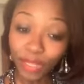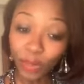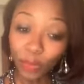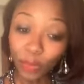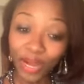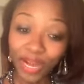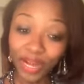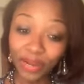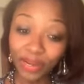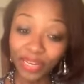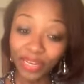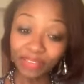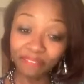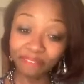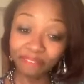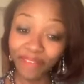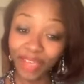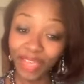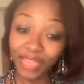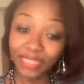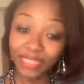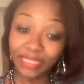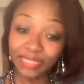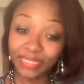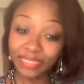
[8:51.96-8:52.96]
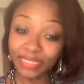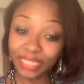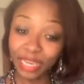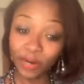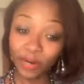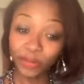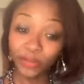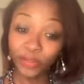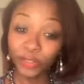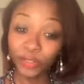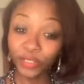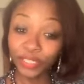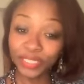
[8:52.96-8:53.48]
where he finds
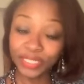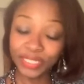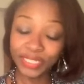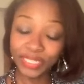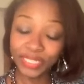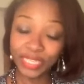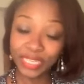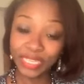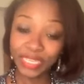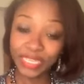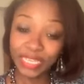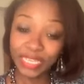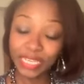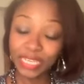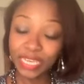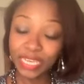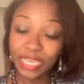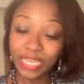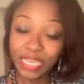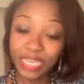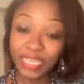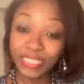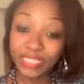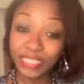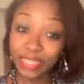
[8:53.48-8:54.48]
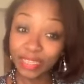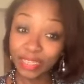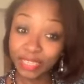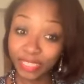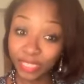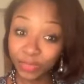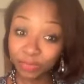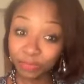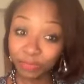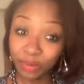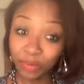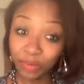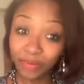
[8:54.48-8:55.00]
our unity is in the
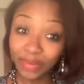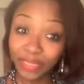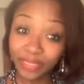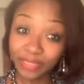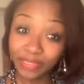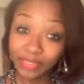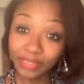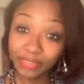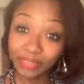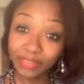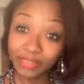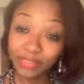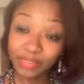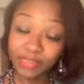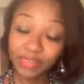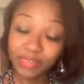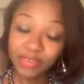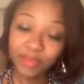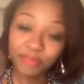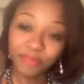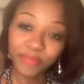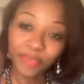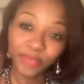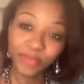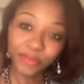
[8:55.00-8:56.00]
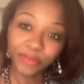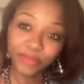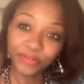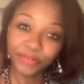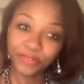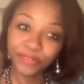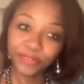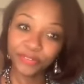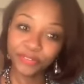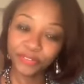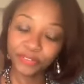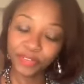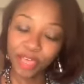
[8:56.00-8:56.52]
spirit, mm. because
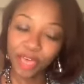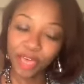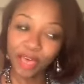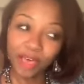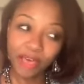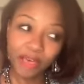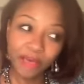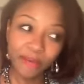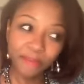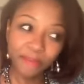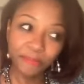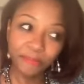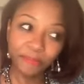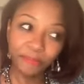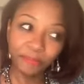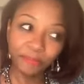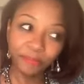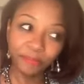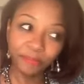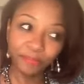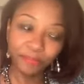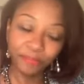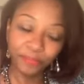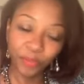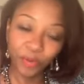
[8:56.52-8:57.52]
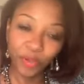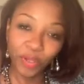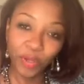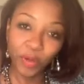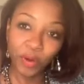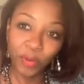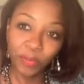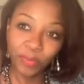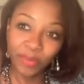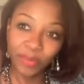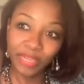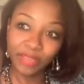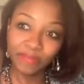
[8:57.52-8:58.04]
um, we
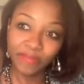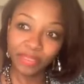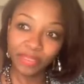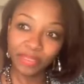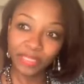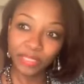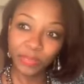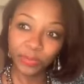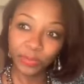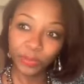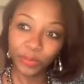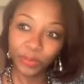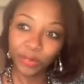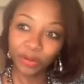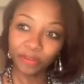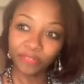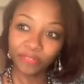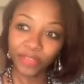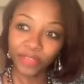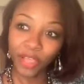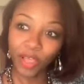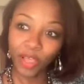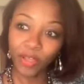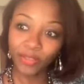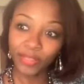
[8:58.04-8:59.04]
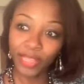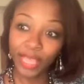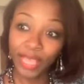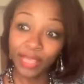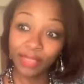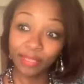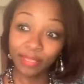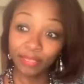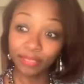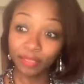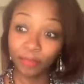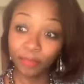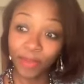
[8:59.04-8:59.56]
all believe in the spirit of God,
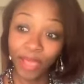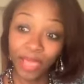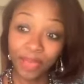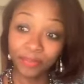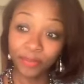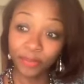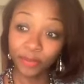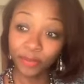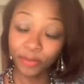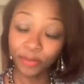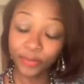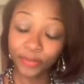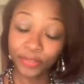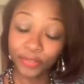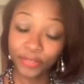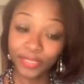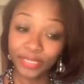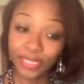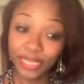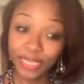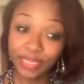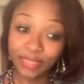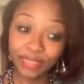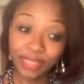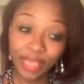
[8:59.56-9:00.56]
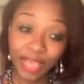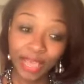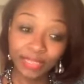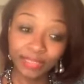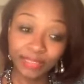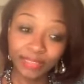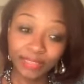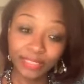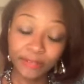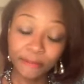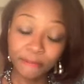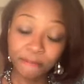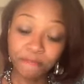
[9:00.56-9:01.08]
and the Bible also says
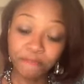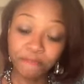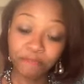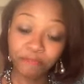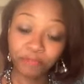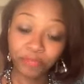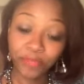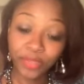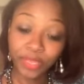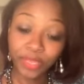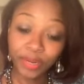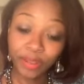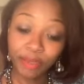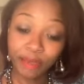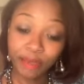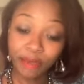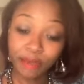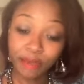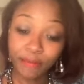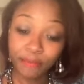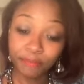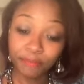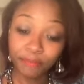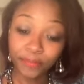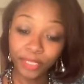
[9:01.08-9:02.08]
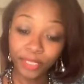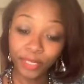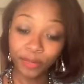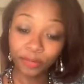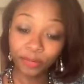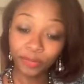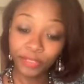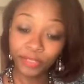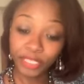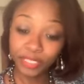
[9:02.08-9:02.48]
that um, you know,